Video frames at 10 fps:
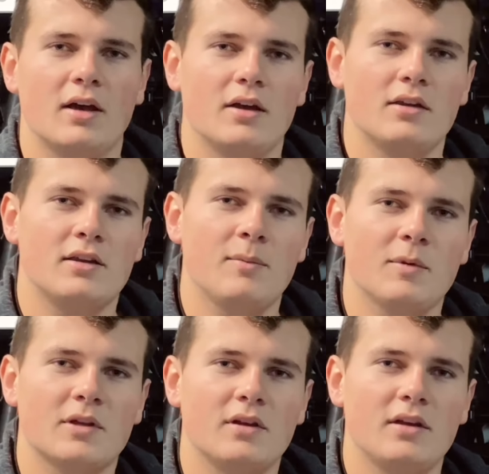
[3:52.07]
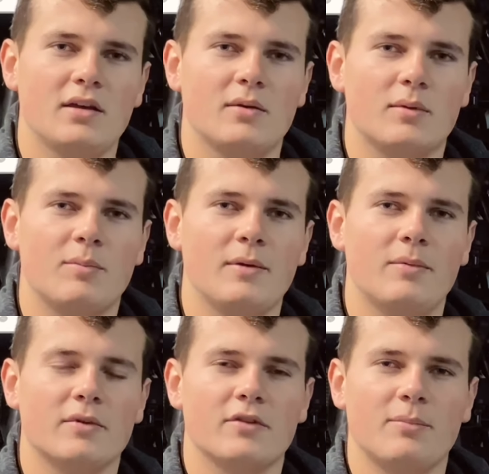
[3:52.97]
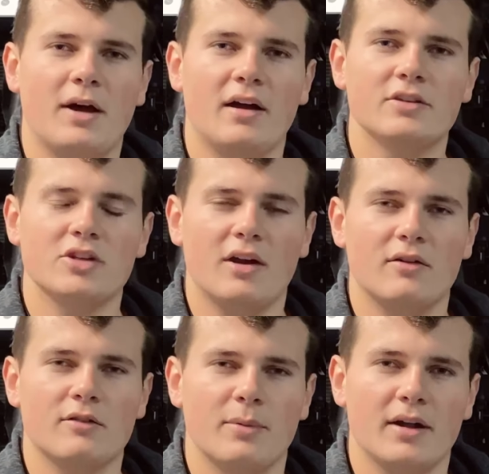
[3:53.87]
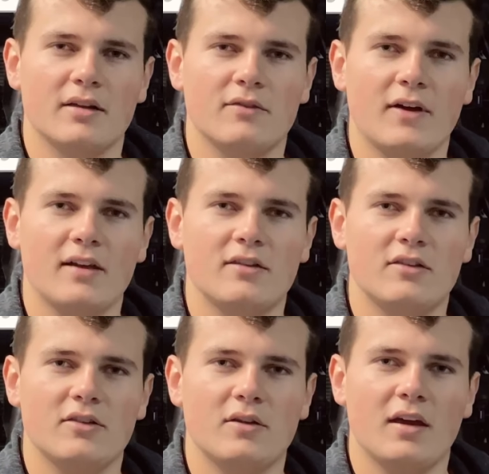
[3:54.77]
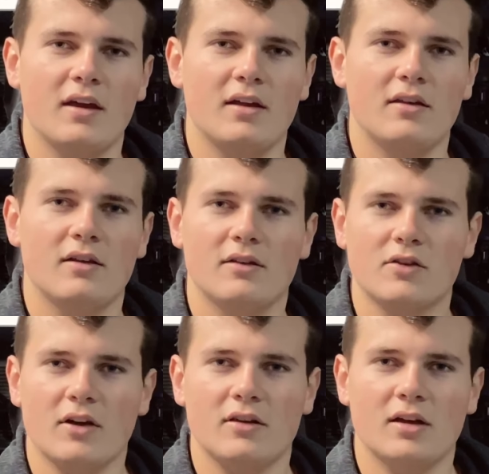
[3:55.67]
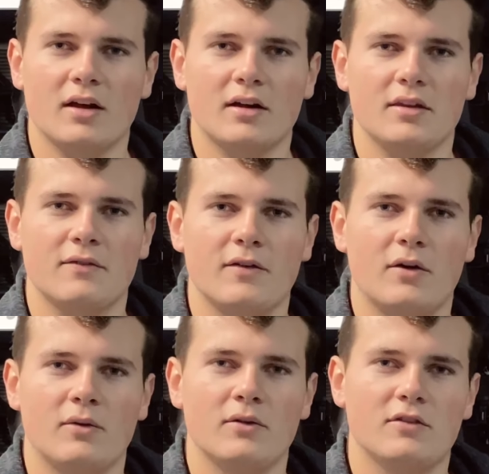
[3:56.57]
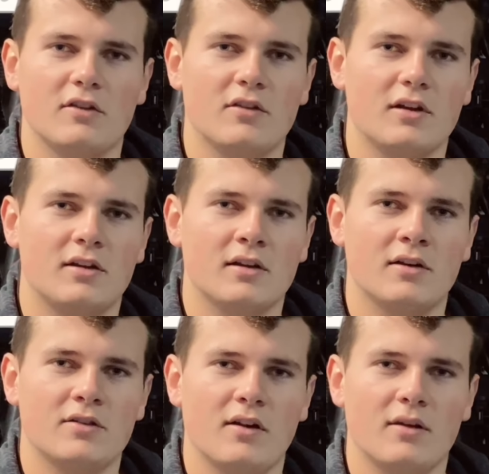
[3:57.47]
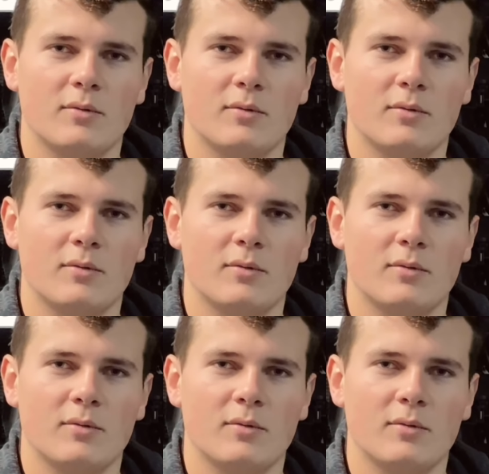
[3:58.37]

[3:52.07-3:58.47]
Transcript: Typically, when people respond, try to respond as fast as you can. Try to talk on the phone, just like negotiating with